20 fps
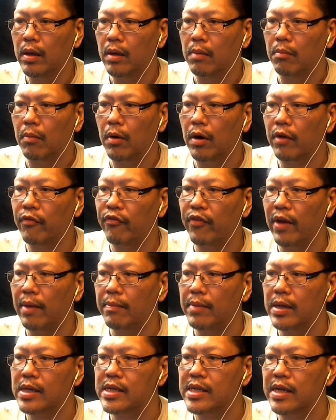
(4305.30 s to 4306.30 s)
Morning
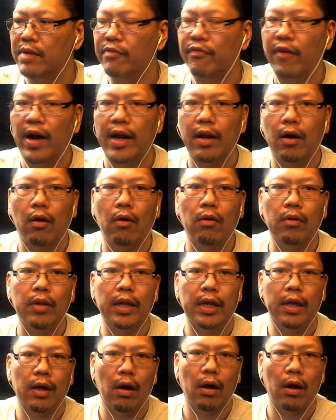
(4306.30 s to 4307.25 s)
Fame is invite only.